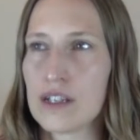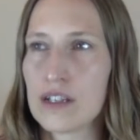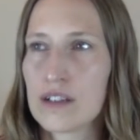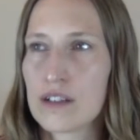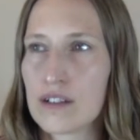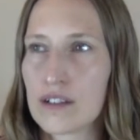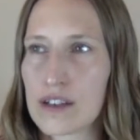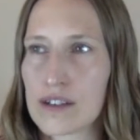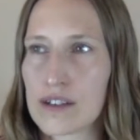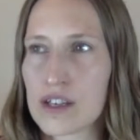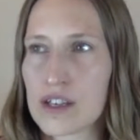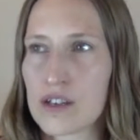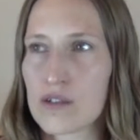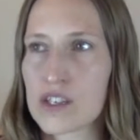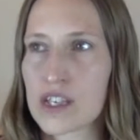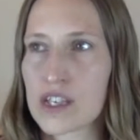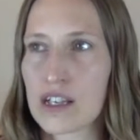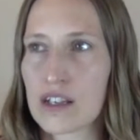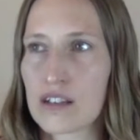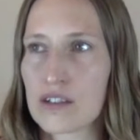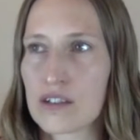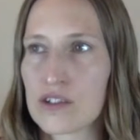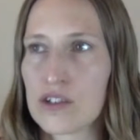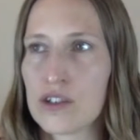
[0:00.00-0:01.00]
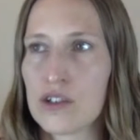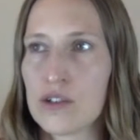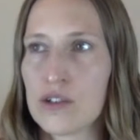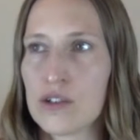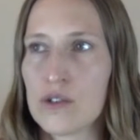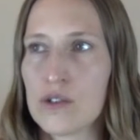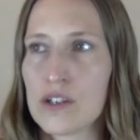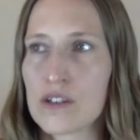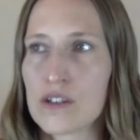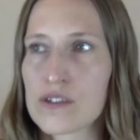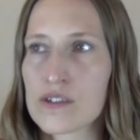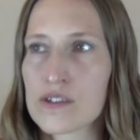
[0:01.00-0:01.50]
think it was like 2
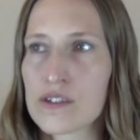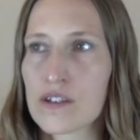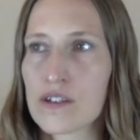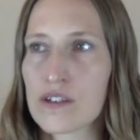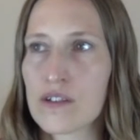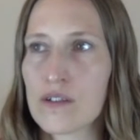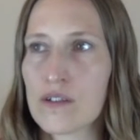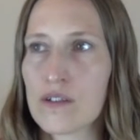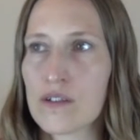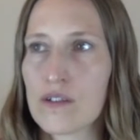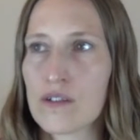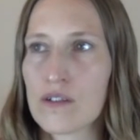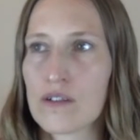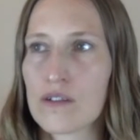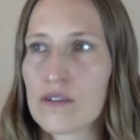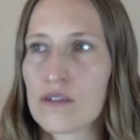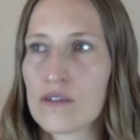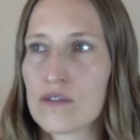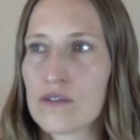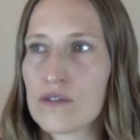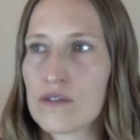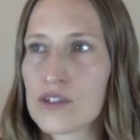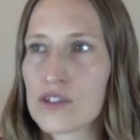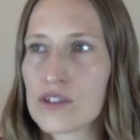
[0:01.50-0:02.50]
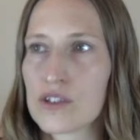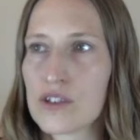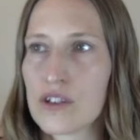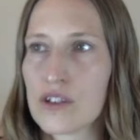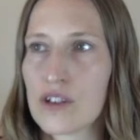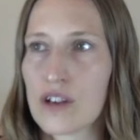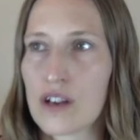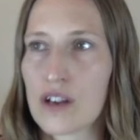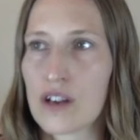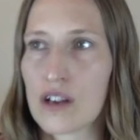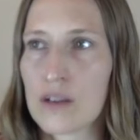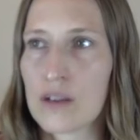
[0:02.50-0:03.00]
years ago,
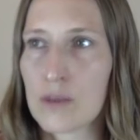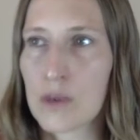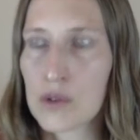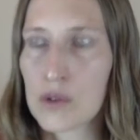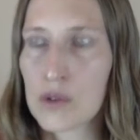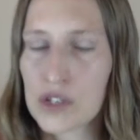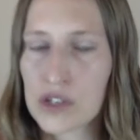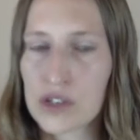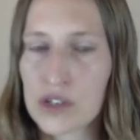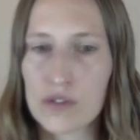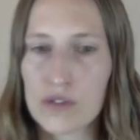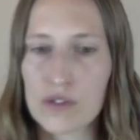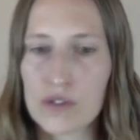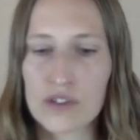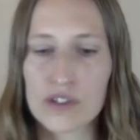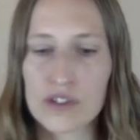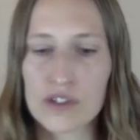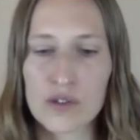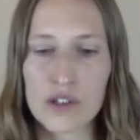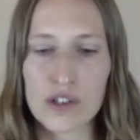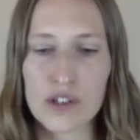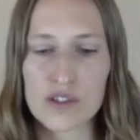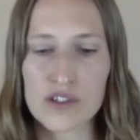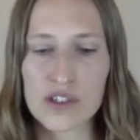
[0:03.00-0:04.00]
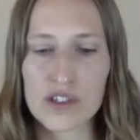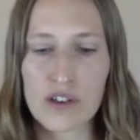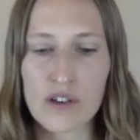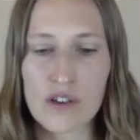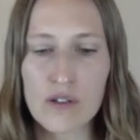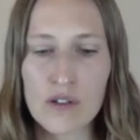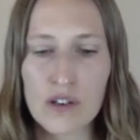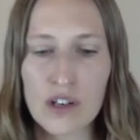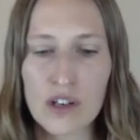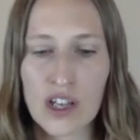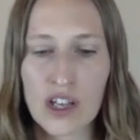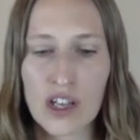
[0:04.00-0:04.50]
about two years
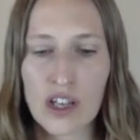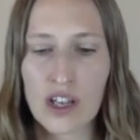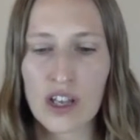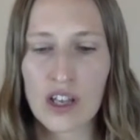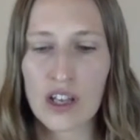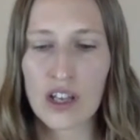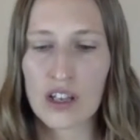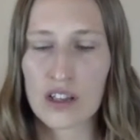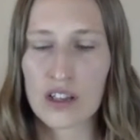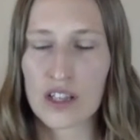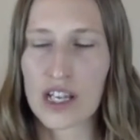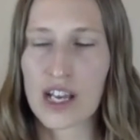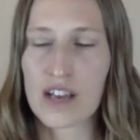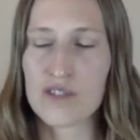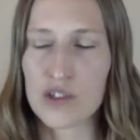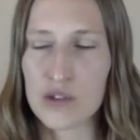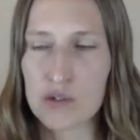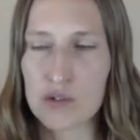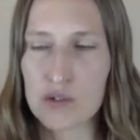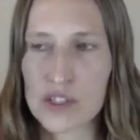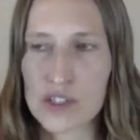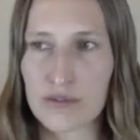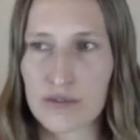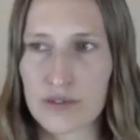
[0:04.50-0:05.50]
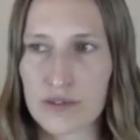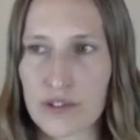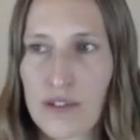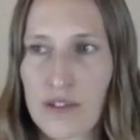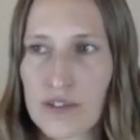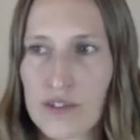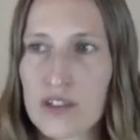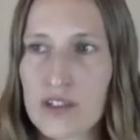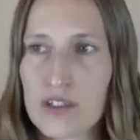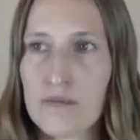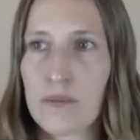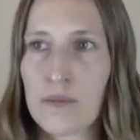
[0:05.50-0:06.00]
ago. Like, I've used it
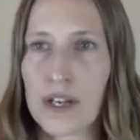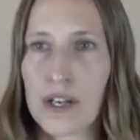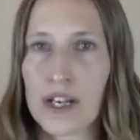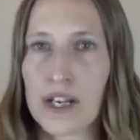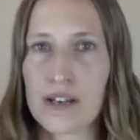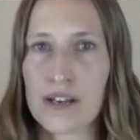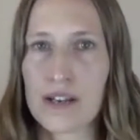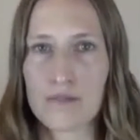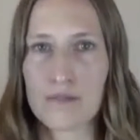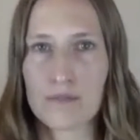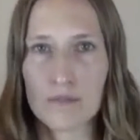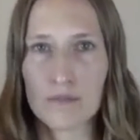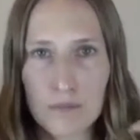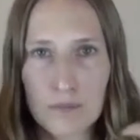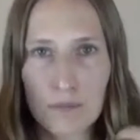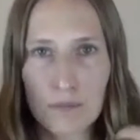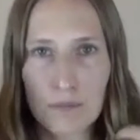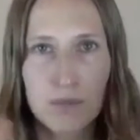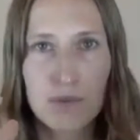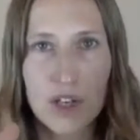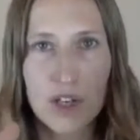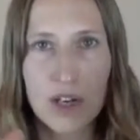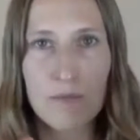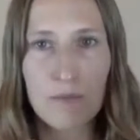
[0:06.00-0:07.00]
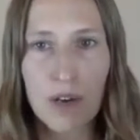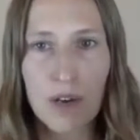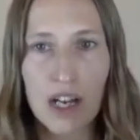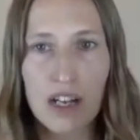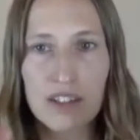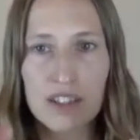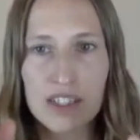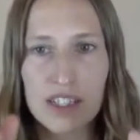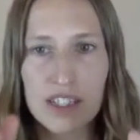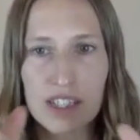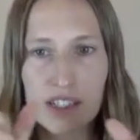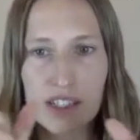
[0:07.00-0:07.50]
forever, but I
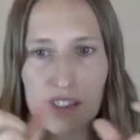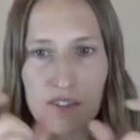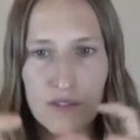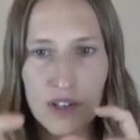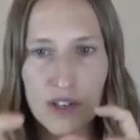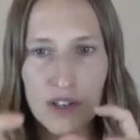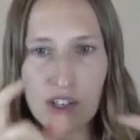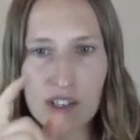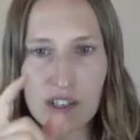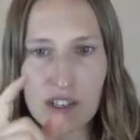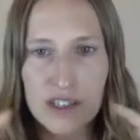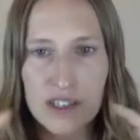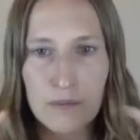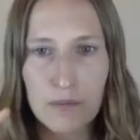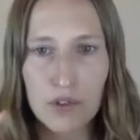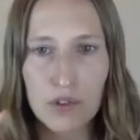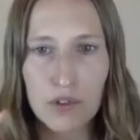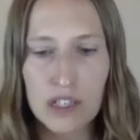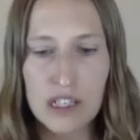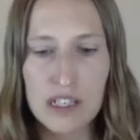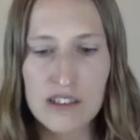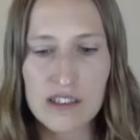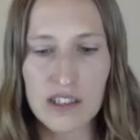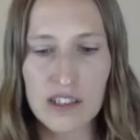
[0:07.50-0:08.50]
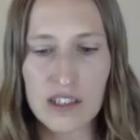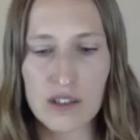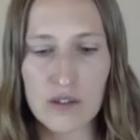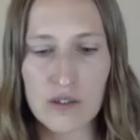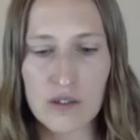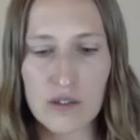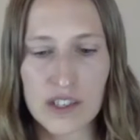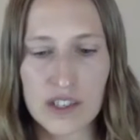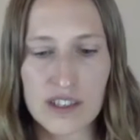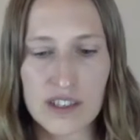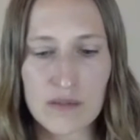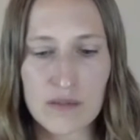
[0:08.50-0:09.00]
compiled it into a very simple, easy to
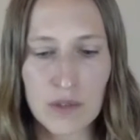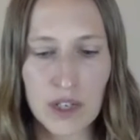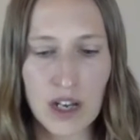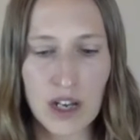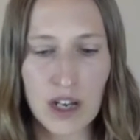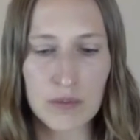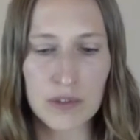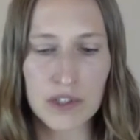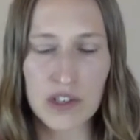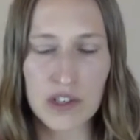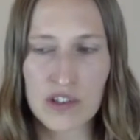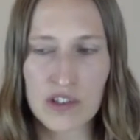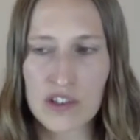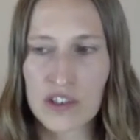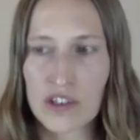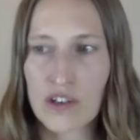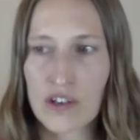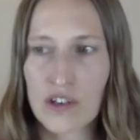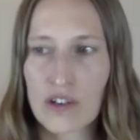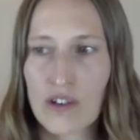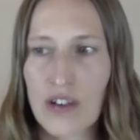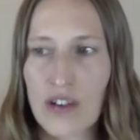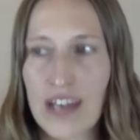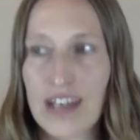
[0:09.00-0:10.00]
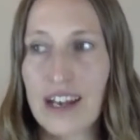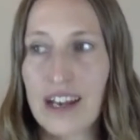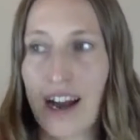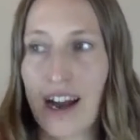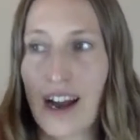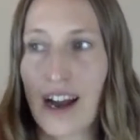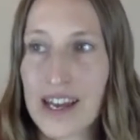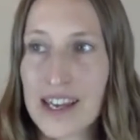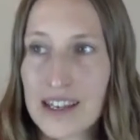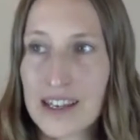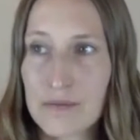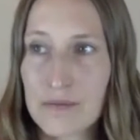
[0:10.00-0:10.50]
use system a couple of years ago. And
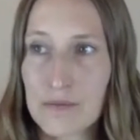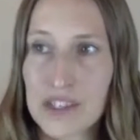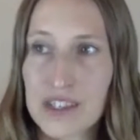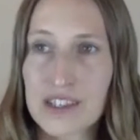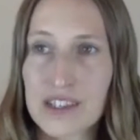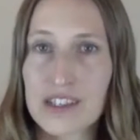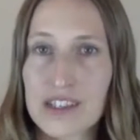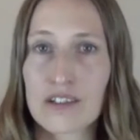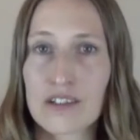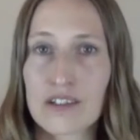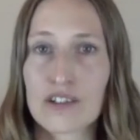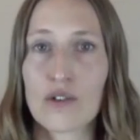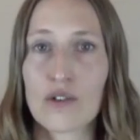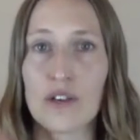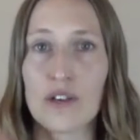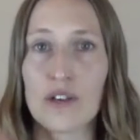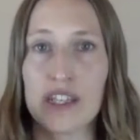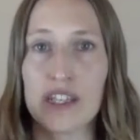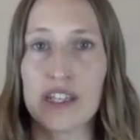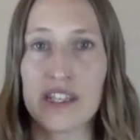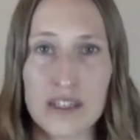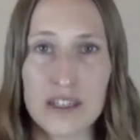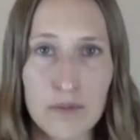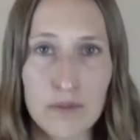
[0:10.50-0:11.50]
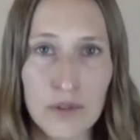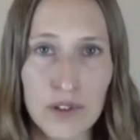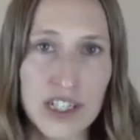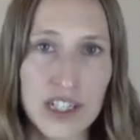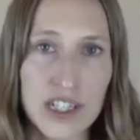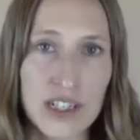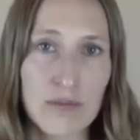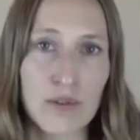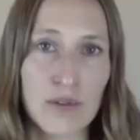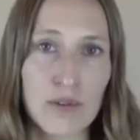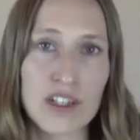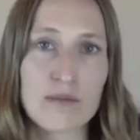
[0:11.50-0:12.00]
I am still going deeper and
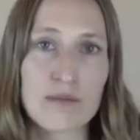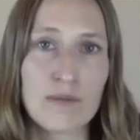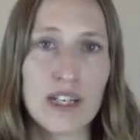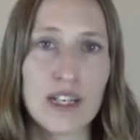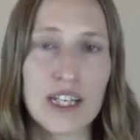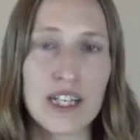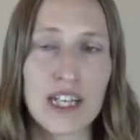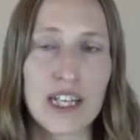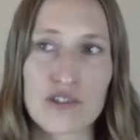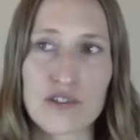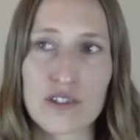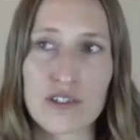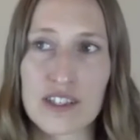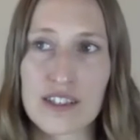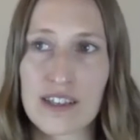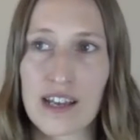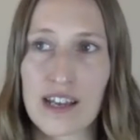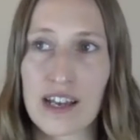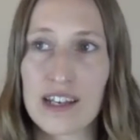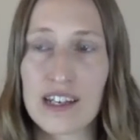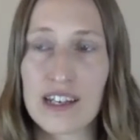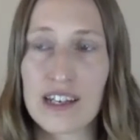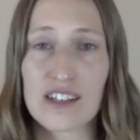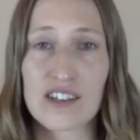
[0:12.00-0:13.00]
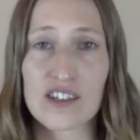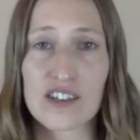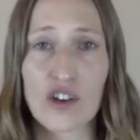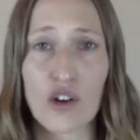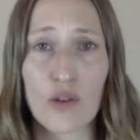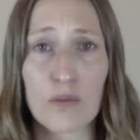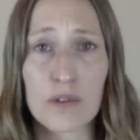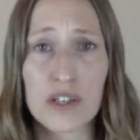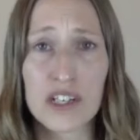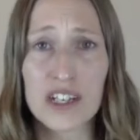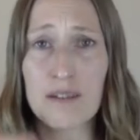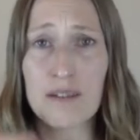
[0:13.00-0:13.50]
deeper into my natural design, and it's
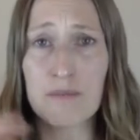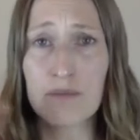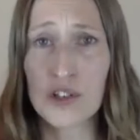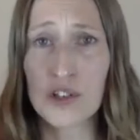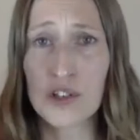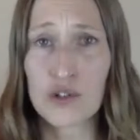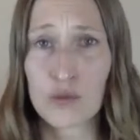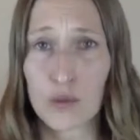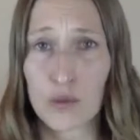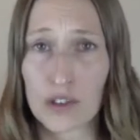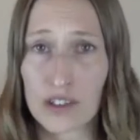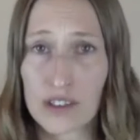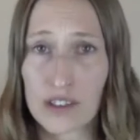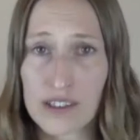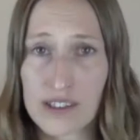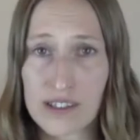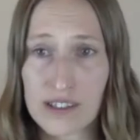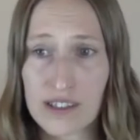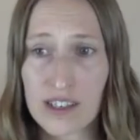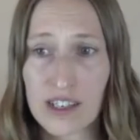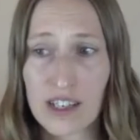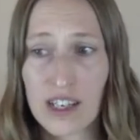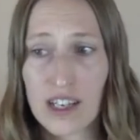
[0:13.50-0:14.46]
opening up new worlds.